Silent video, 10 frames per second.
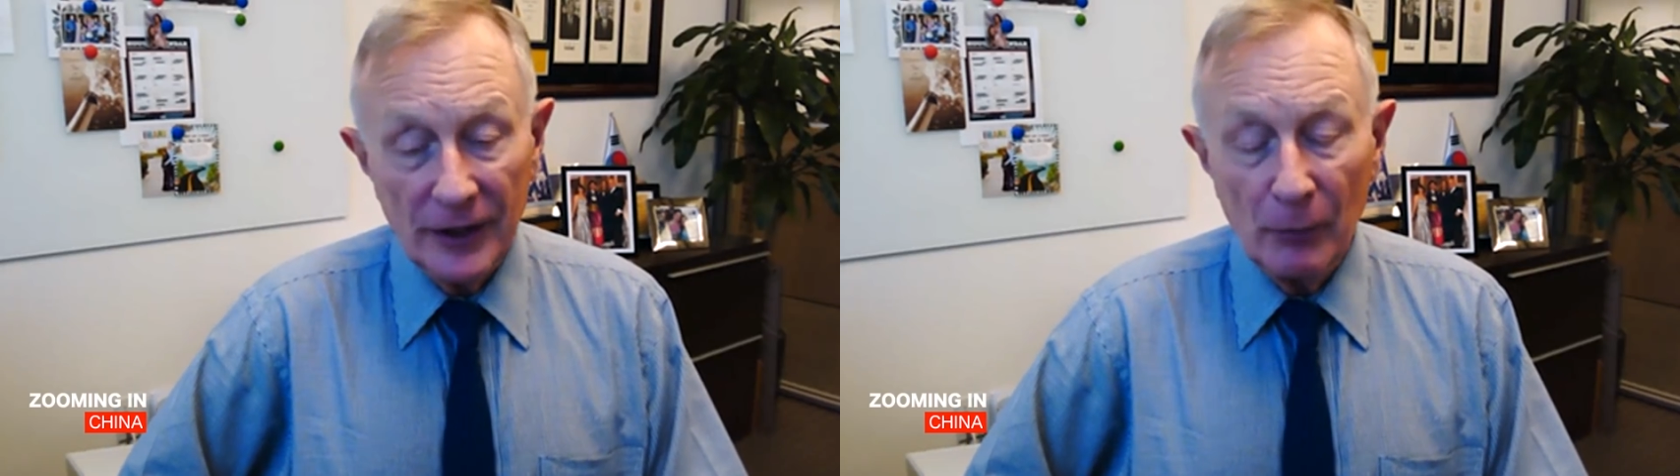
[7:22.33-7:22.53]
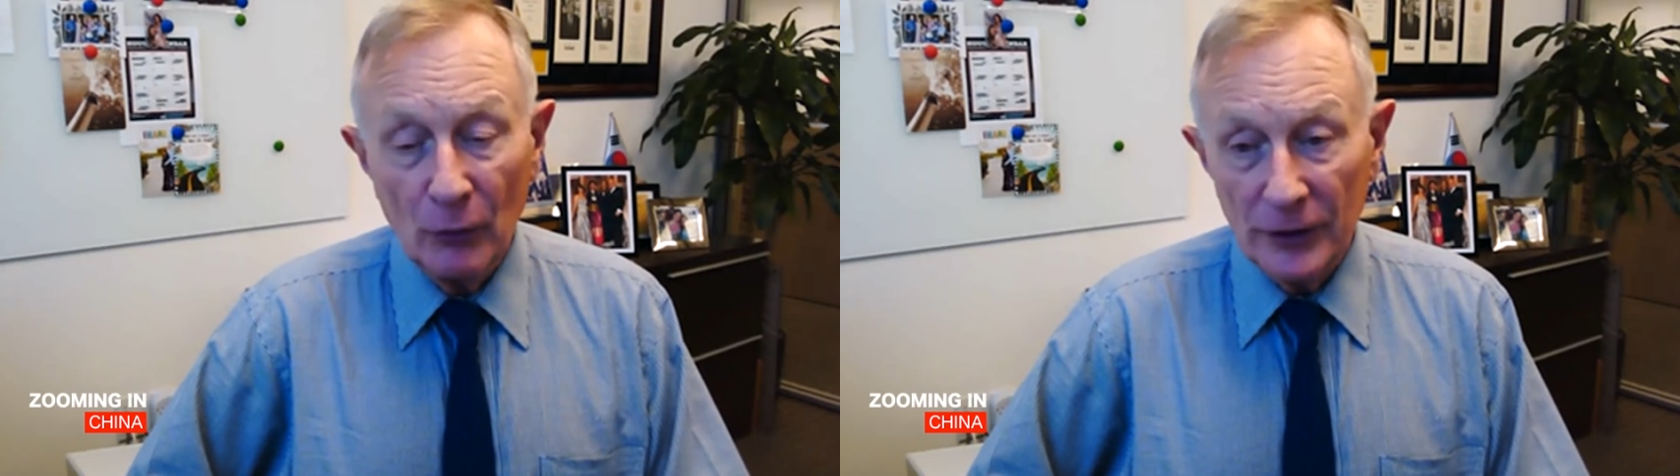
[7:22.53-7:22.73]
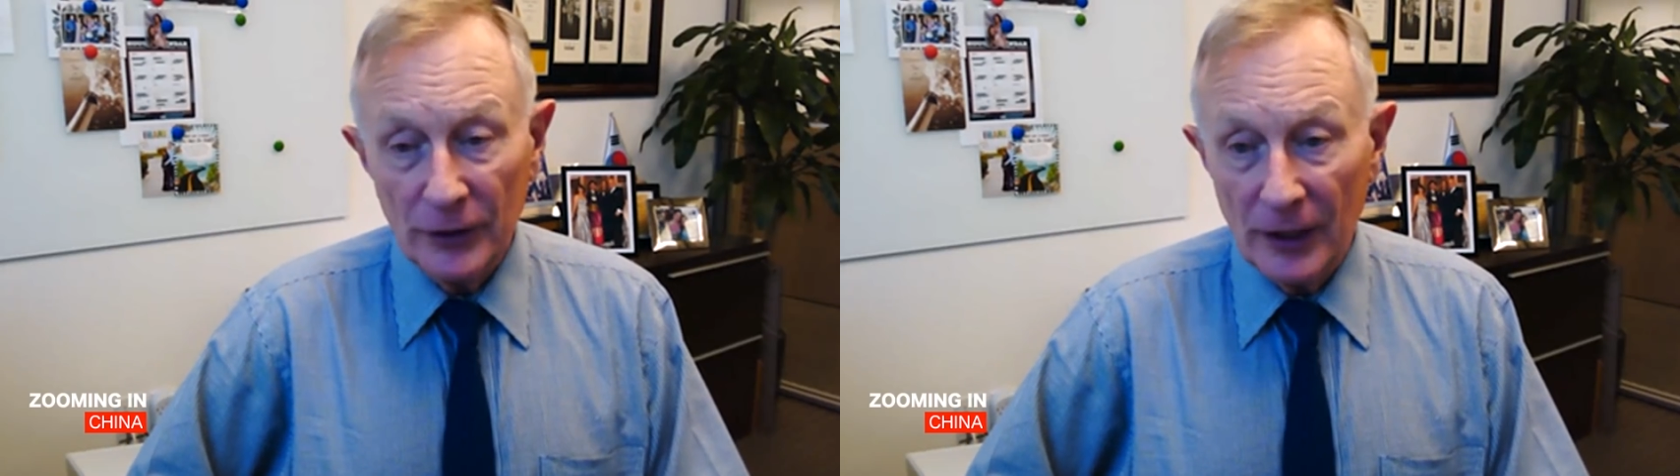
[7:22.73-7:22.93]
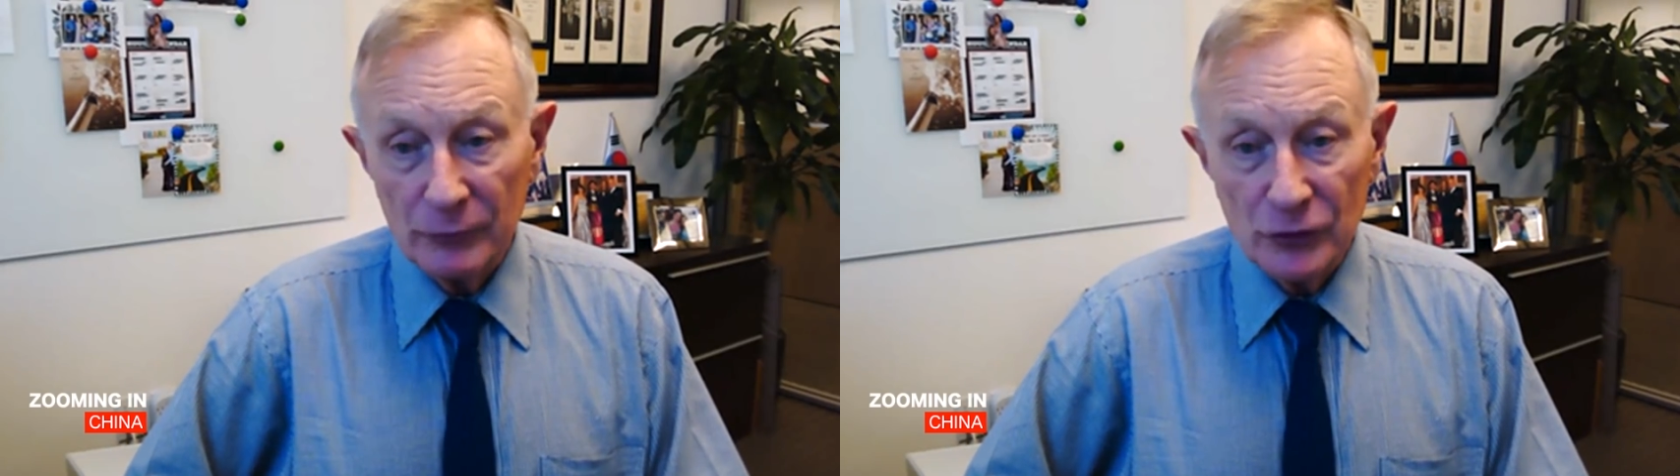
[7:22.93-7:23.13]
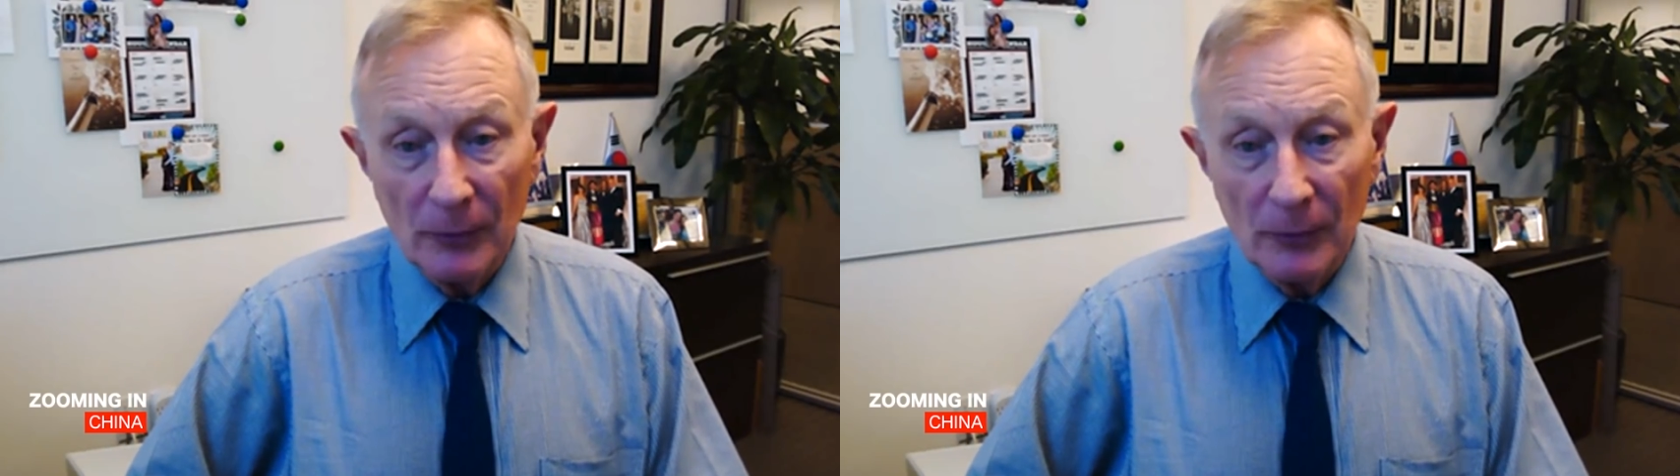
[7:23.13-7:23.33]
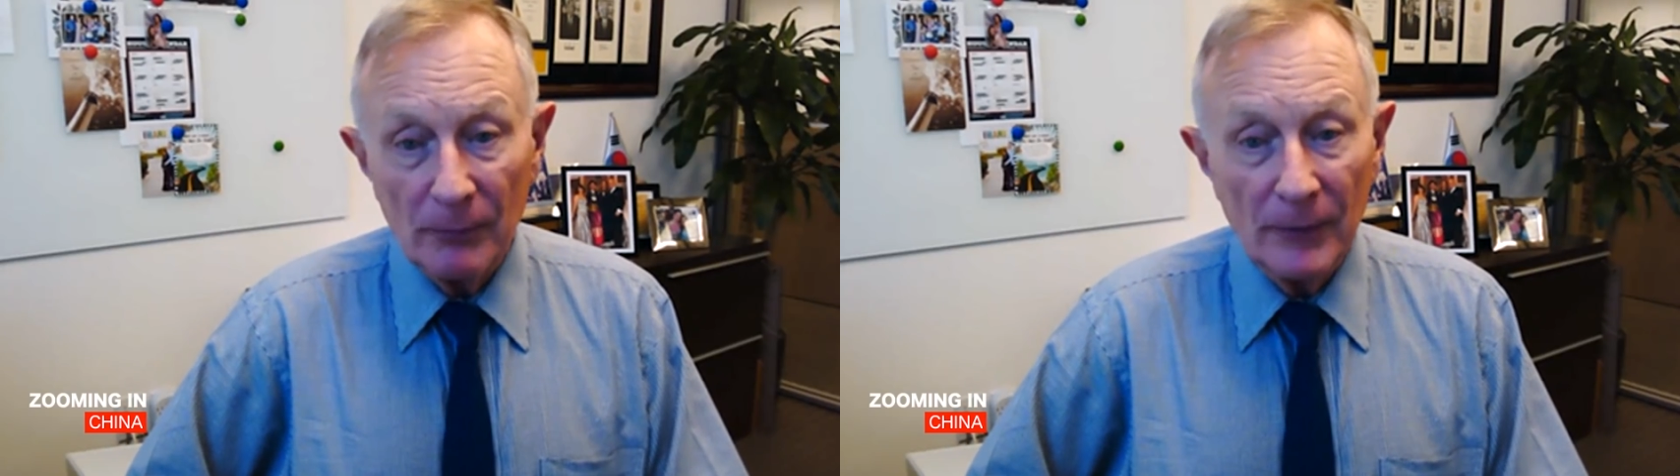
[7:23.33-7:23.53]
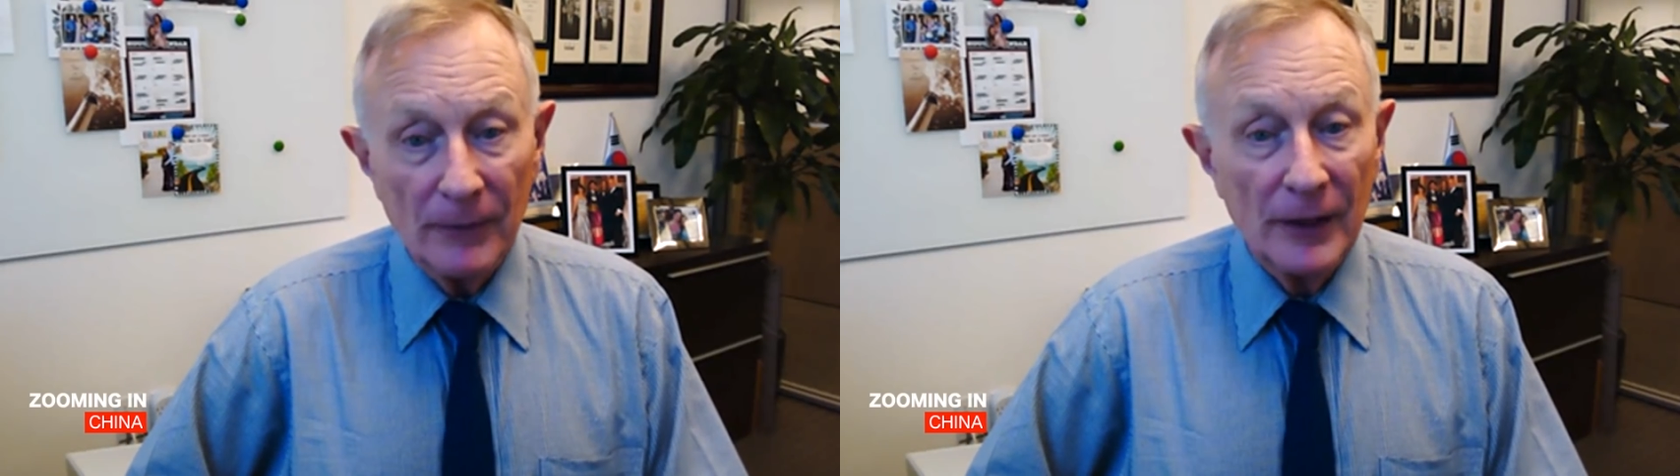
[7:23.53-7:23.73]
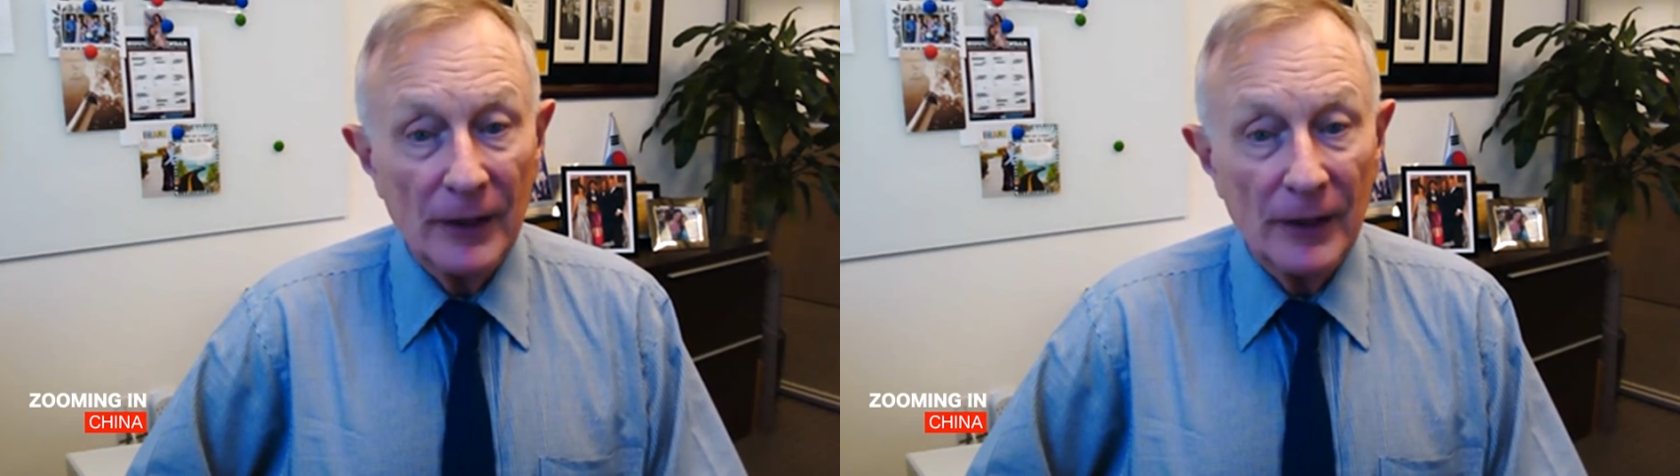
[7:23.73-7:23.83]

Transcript: keep holding up Trump and